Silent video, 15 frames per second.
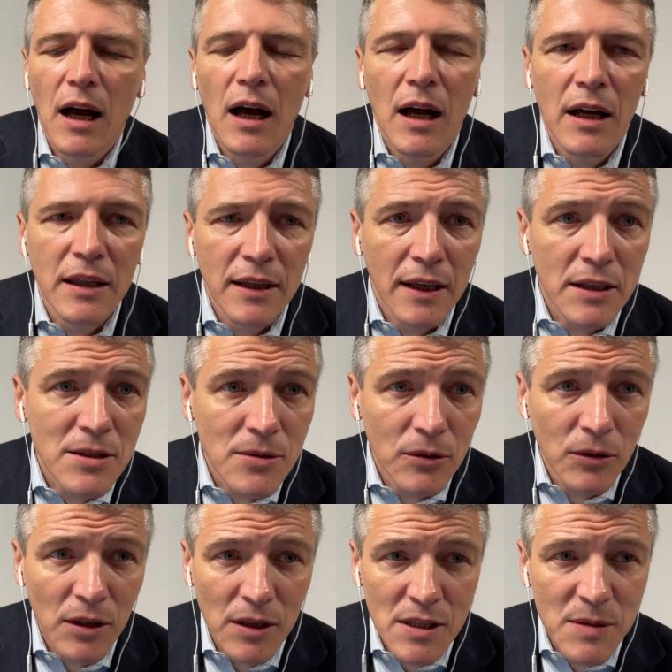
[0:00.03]
I'd like
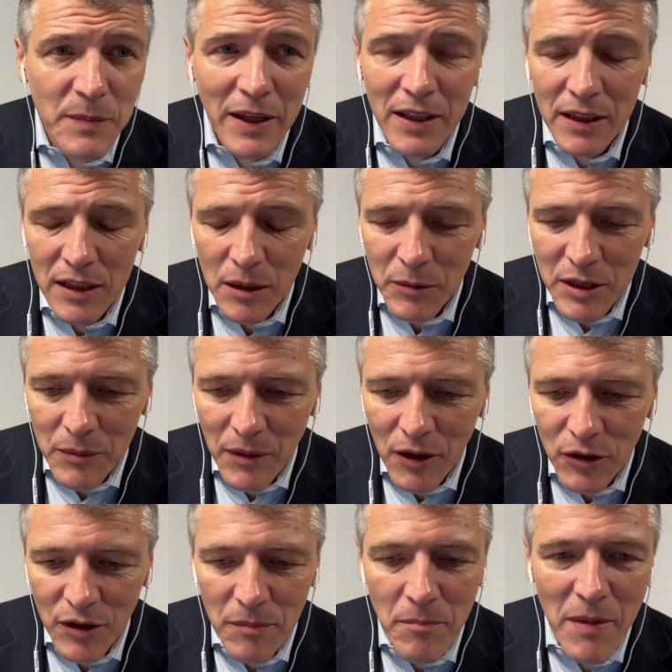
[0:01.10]
to speak a little bit about
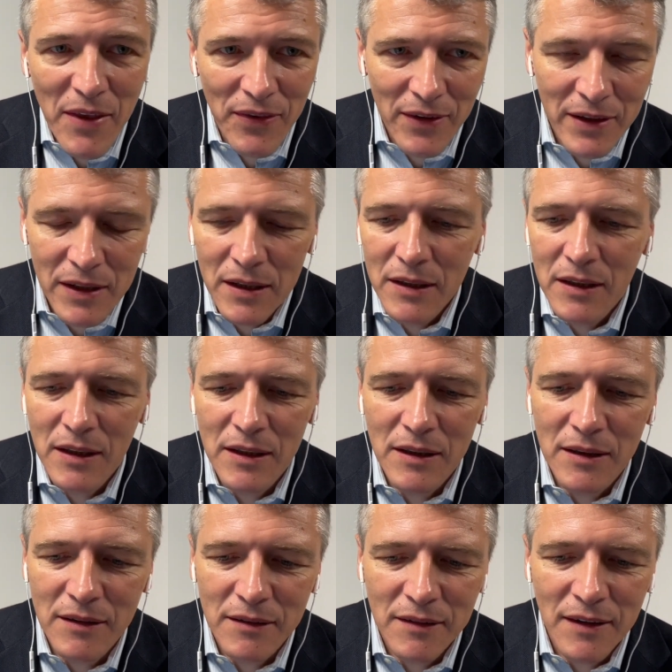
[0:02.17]
the method,
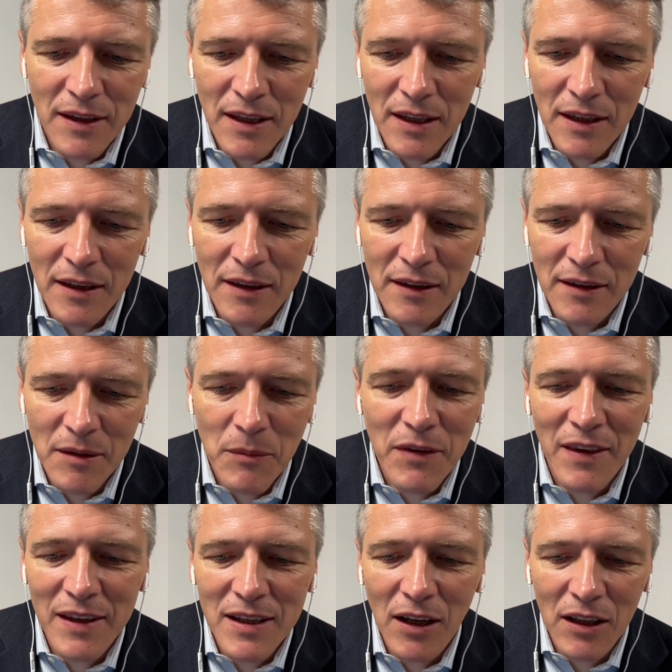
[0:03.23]
the
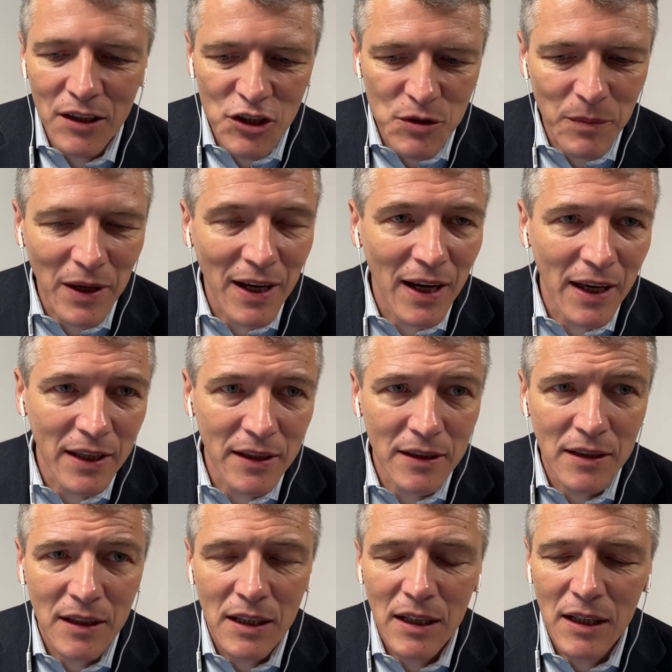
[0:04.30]
methodology behind
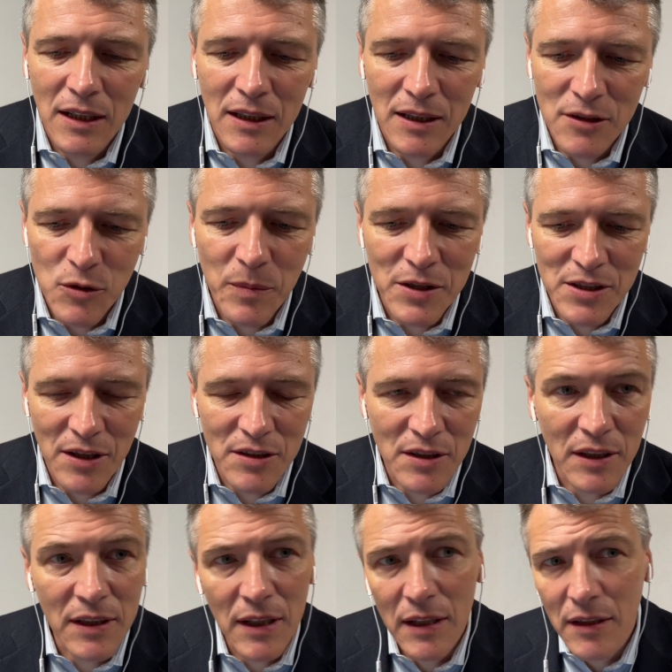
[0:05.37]
Superstar
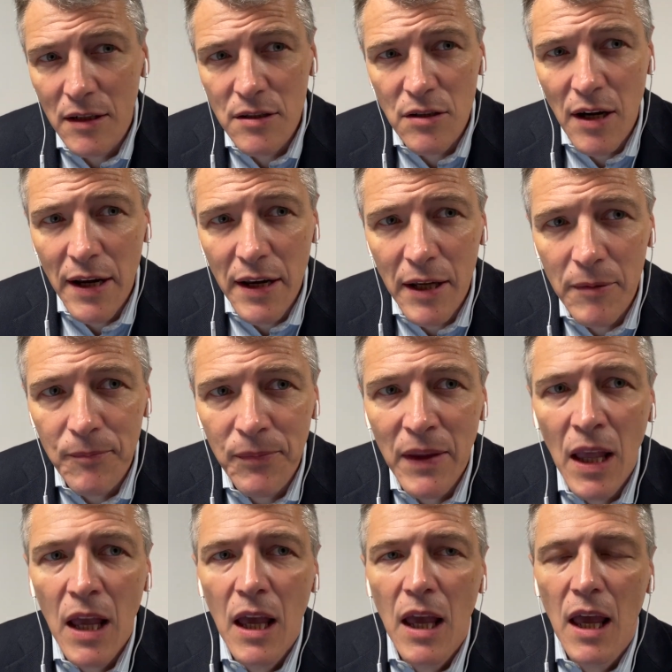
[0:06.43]
Screenwriters training,
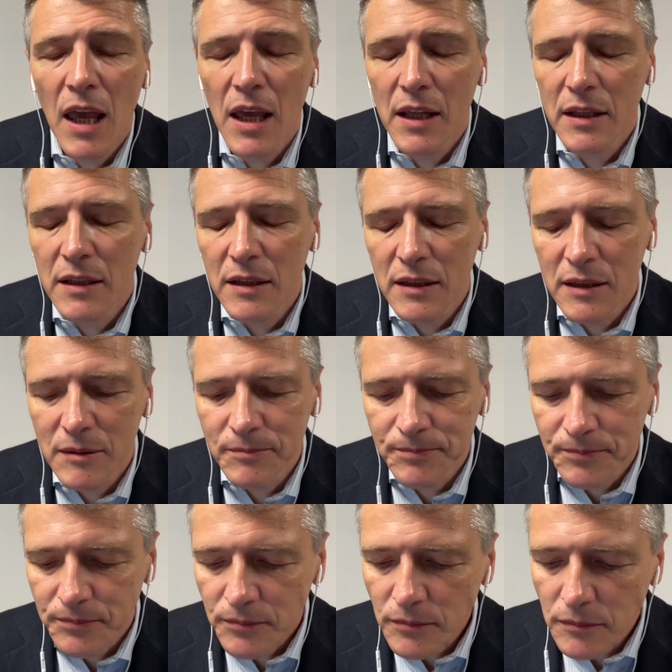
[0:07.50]
and
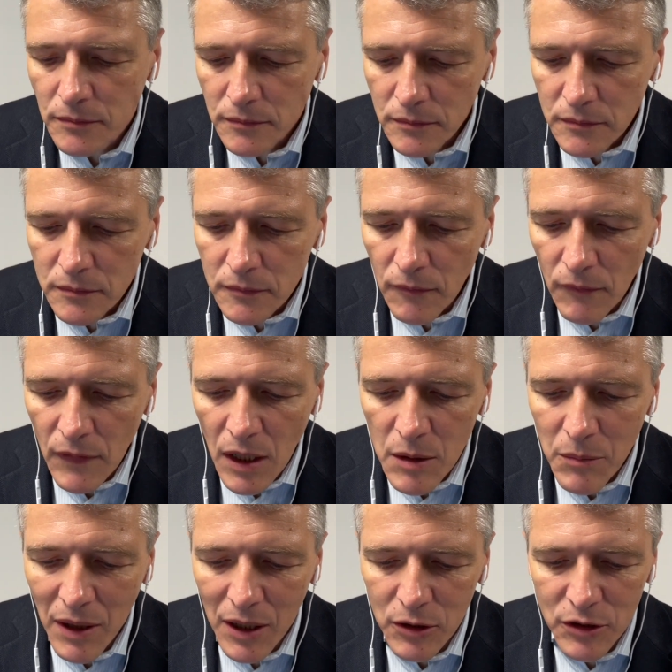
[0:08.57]

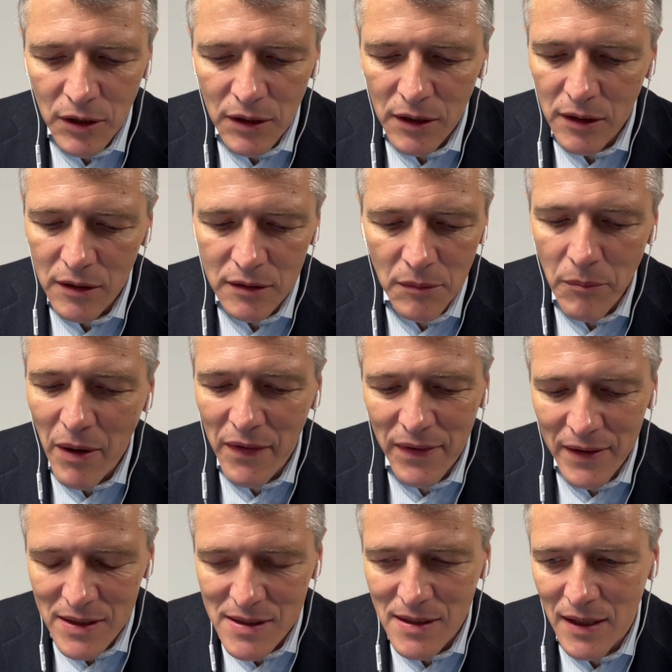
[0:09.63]
about the
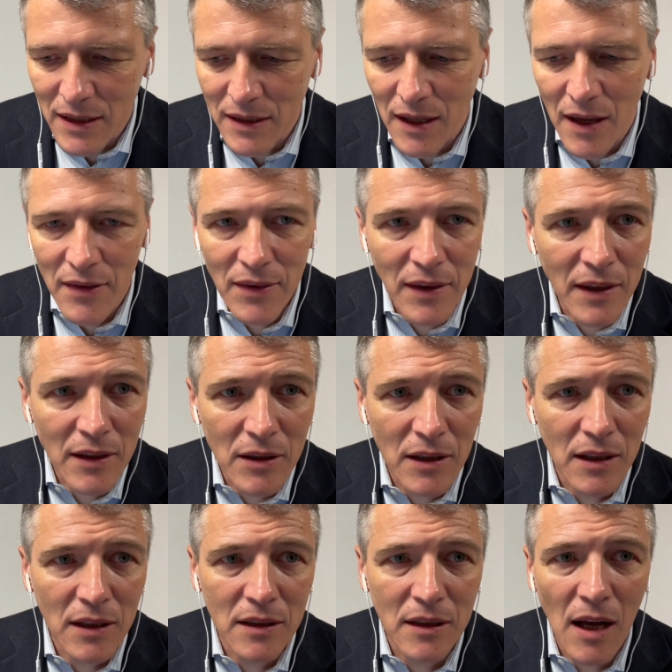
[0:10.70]
methods that I think
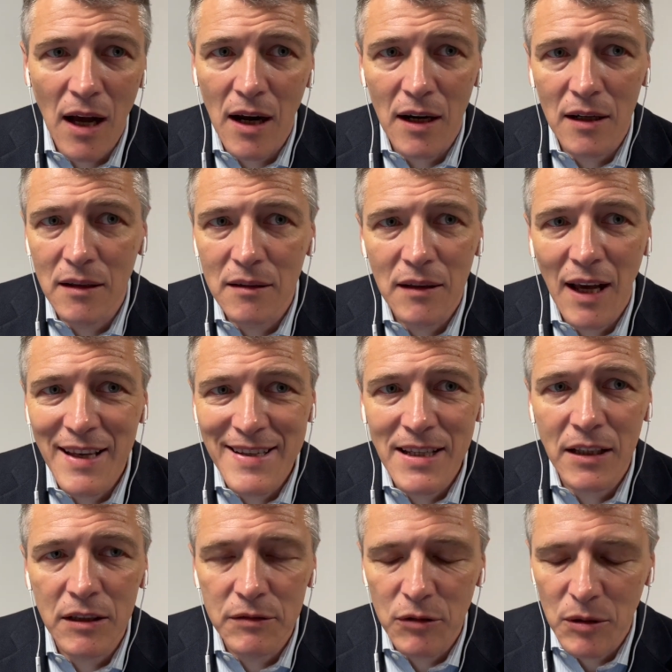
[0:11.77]
are
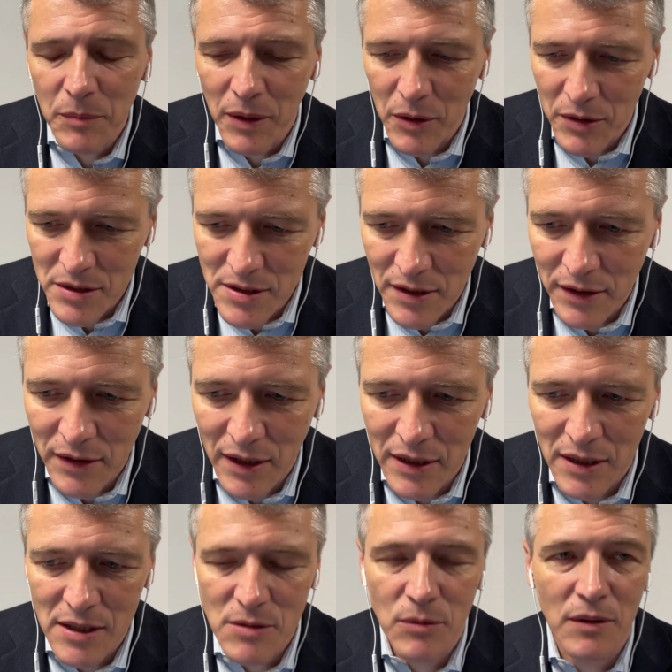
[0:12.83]
ideal for empowering
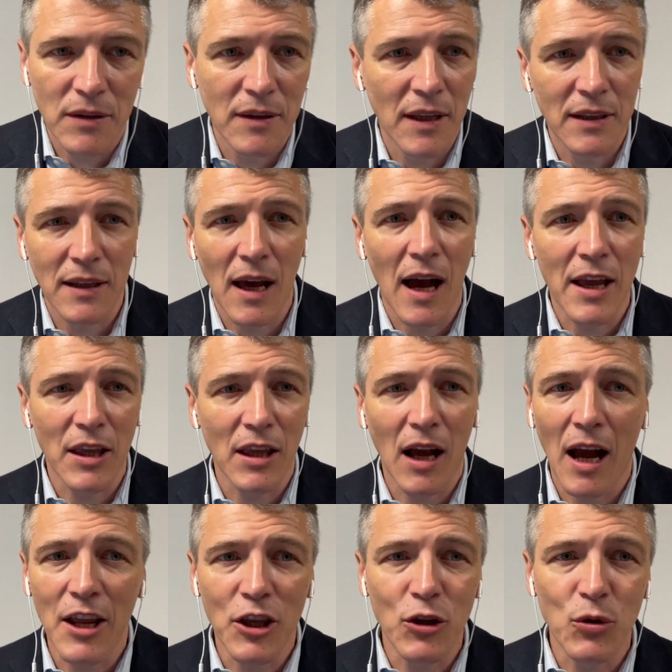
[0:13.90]
screenwriters that
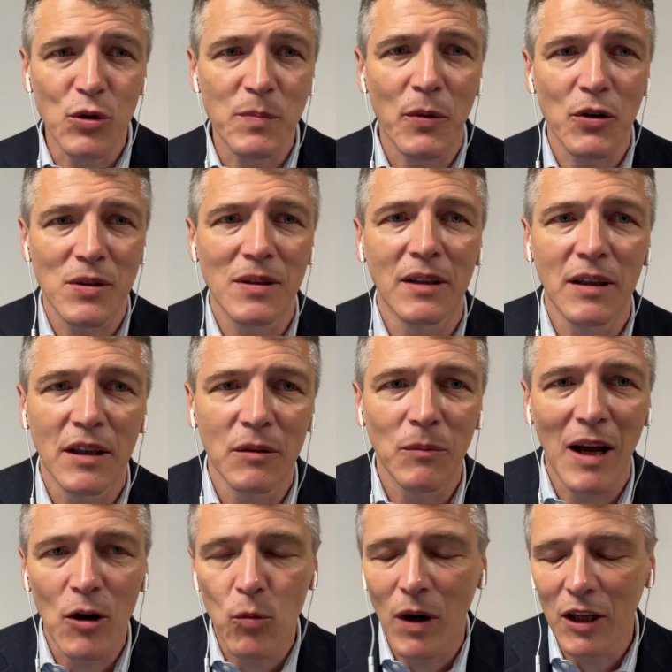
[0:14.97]
I use personally in my
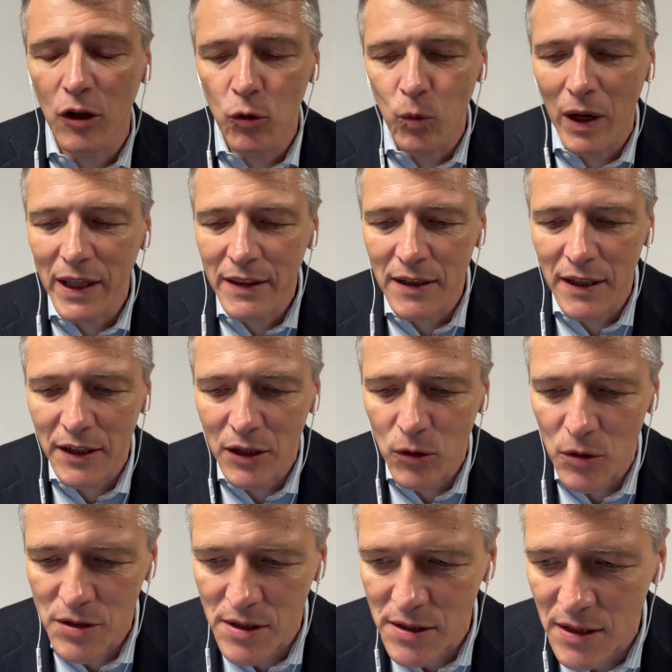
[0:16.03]
one-on-one training
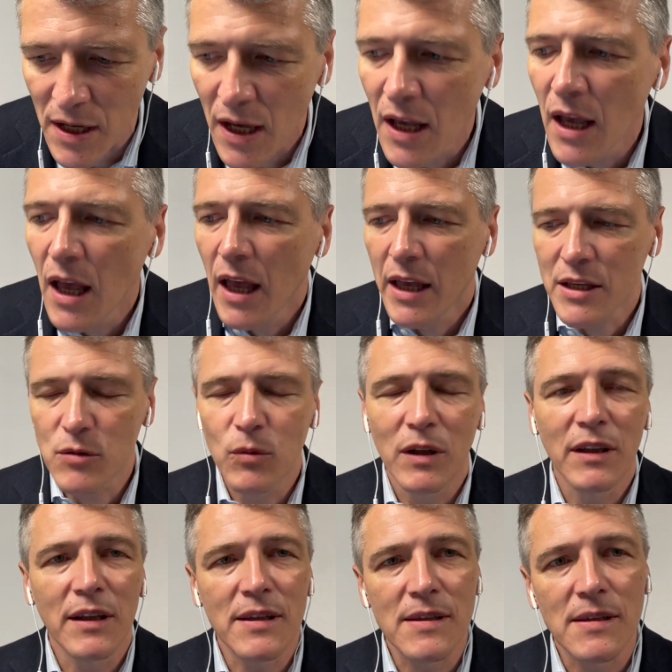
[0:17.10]
courses, as well
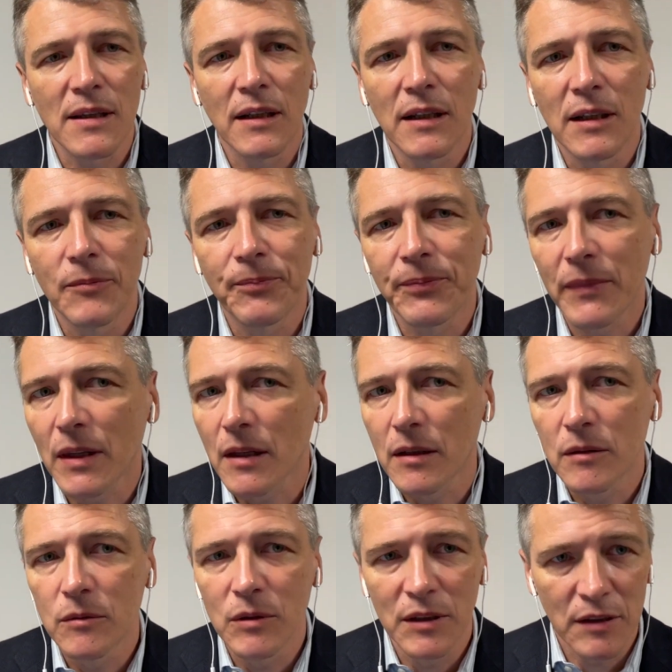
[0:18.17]
as
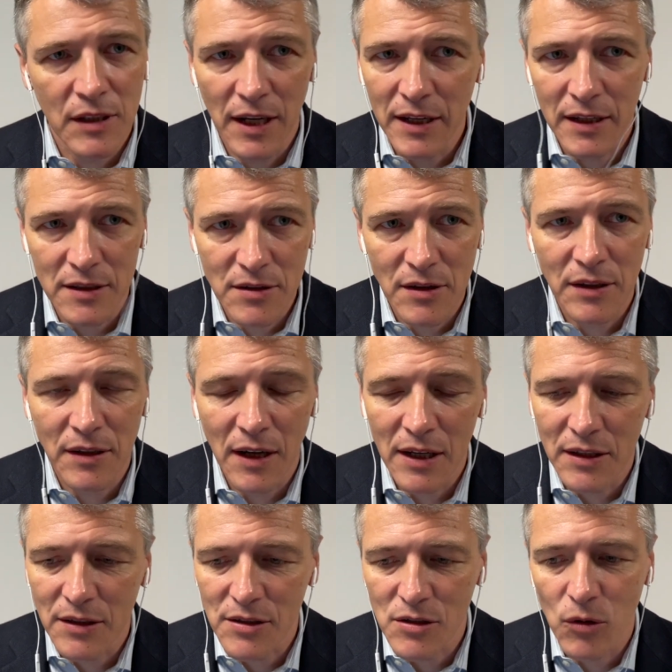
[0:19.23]
when training
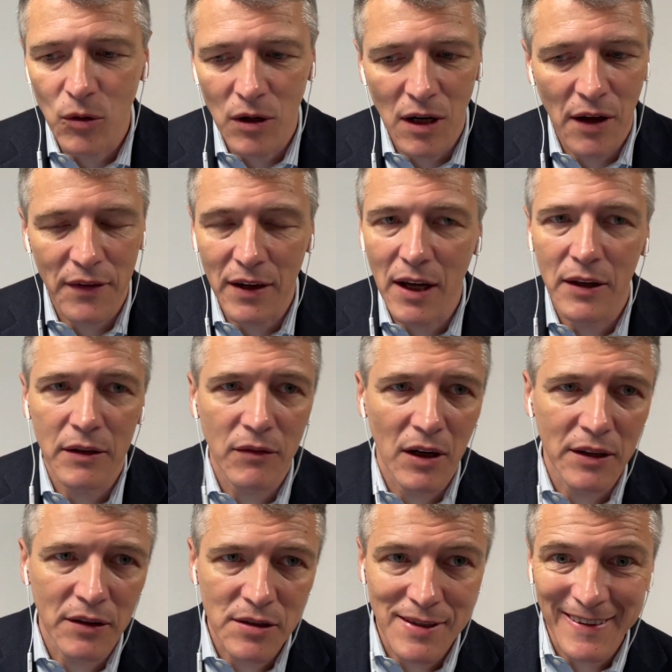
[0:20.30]
screenwriters or other kind of
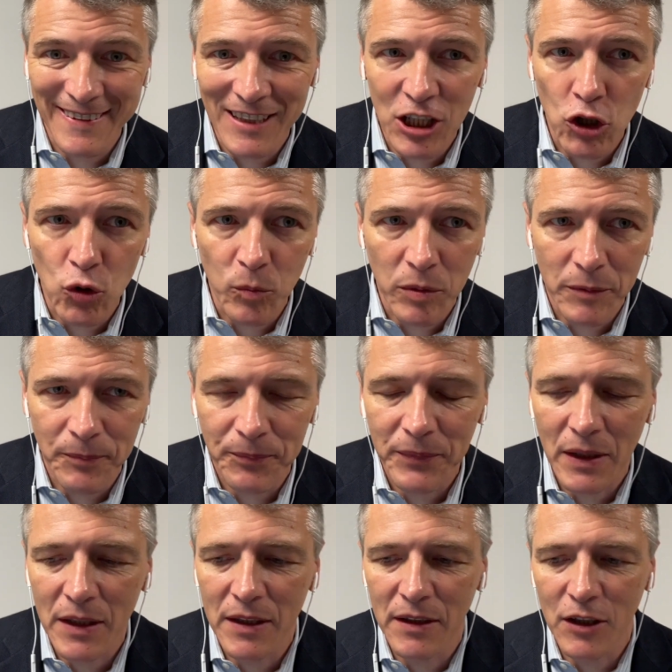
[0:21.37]
writers in a group
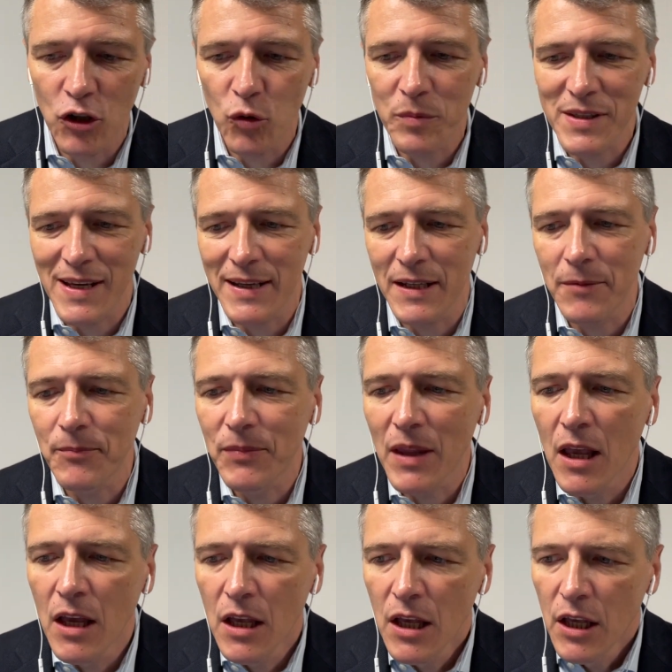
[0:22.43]
setting.
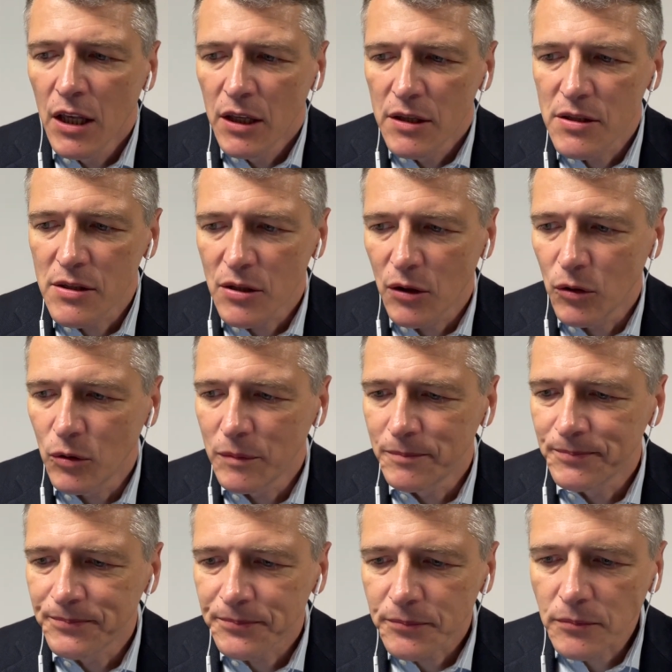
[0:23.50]
So